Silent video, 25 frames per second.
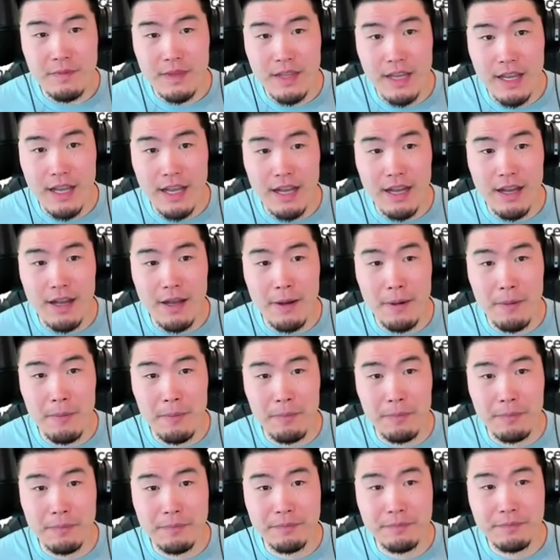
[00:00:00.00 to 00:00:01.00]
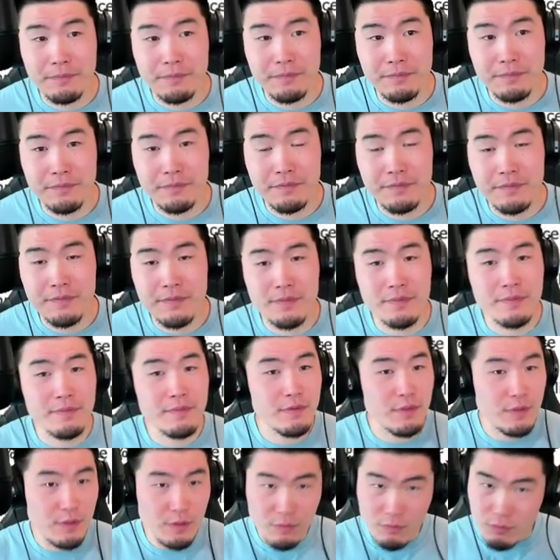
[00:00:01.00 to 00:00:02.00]
um,
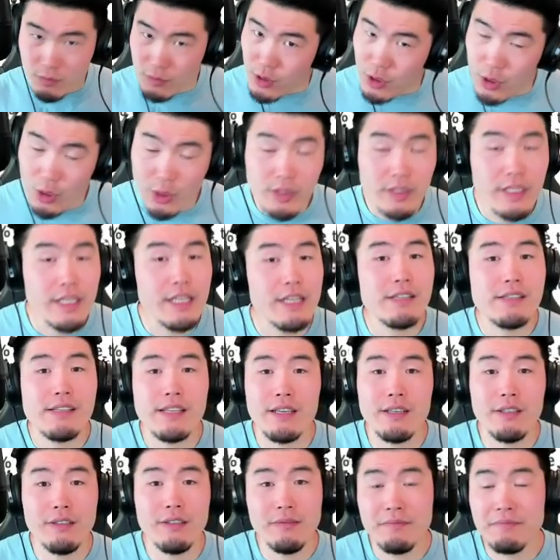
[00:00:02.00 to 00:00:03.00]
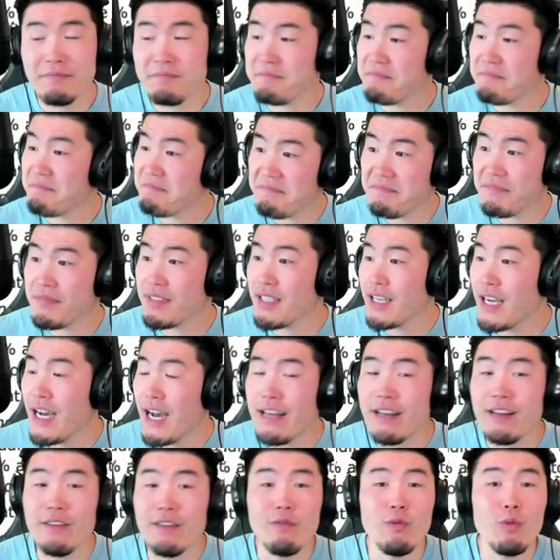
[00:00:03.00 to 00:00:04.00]
good leader skill,
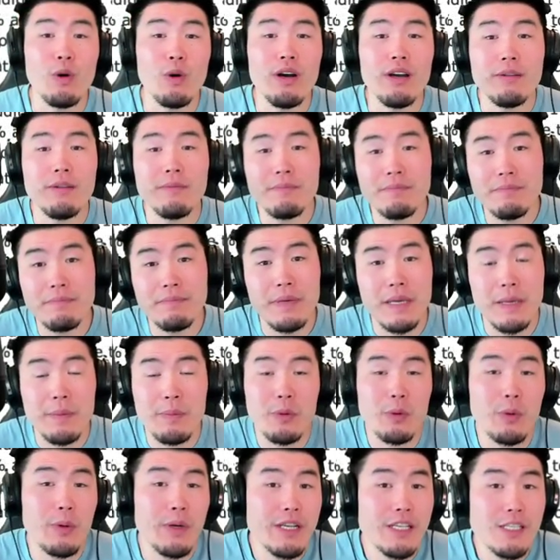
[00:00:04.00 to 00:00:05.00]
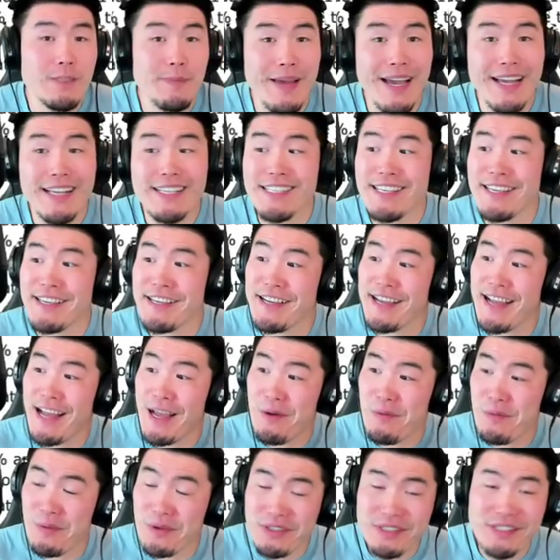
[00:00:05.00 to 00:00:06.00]
kind of what people were expecting. I
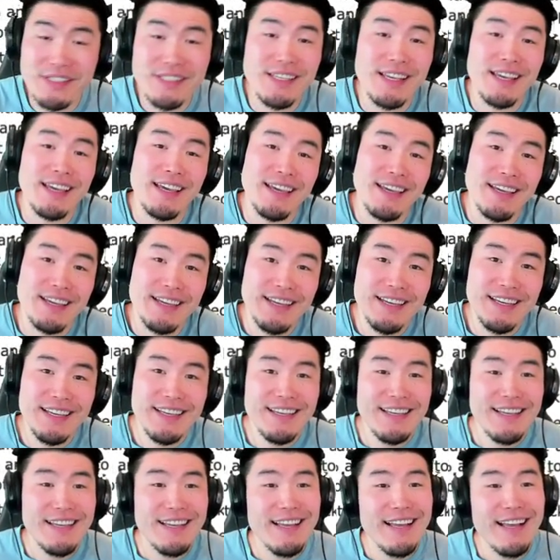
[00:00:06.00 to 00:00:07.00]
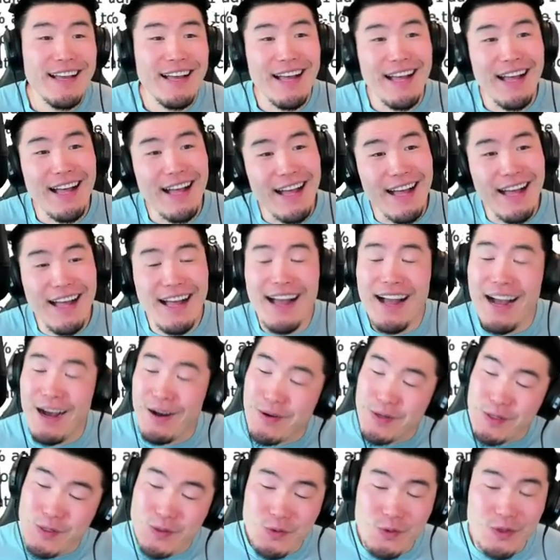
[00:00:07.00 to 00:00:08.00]
will say, I
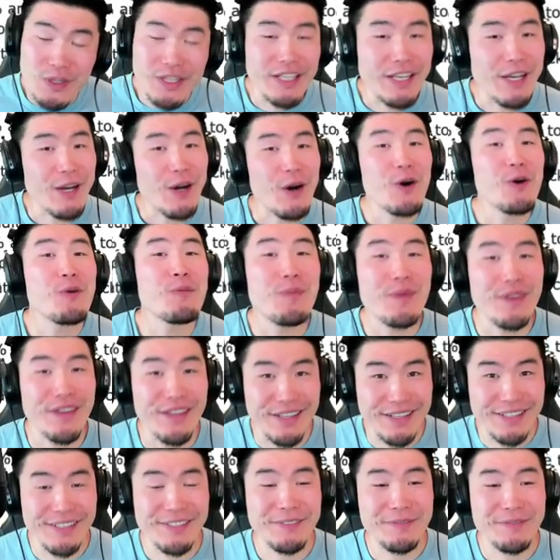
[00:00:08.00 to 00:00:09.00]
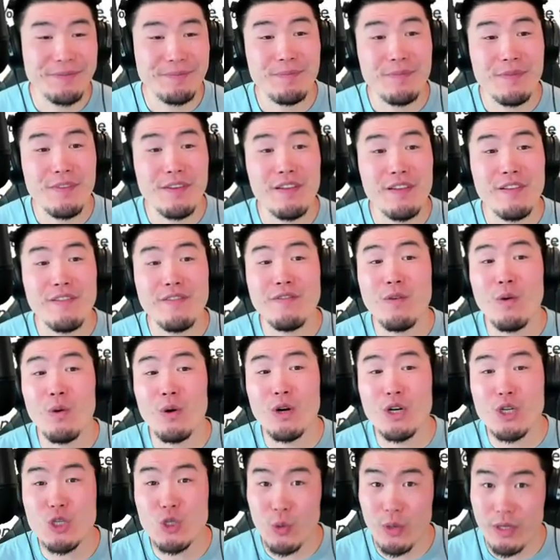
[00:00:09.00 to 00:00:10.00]
was really hoping
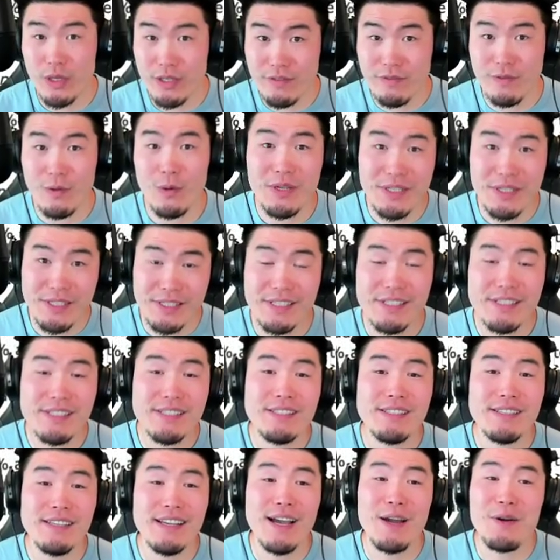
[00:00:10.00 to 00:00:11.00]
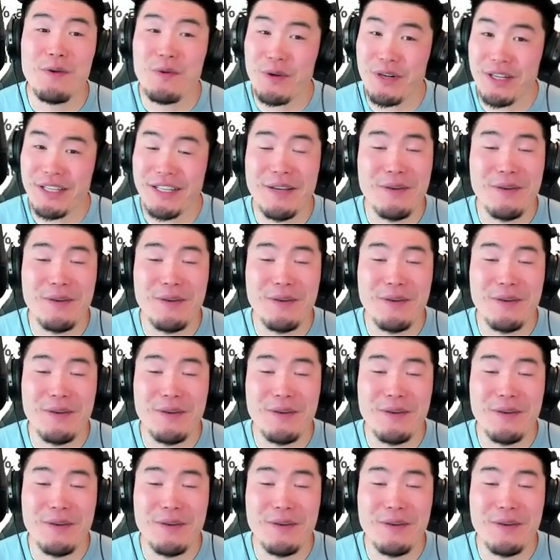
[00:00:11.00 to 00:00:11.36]
for joined forces. I really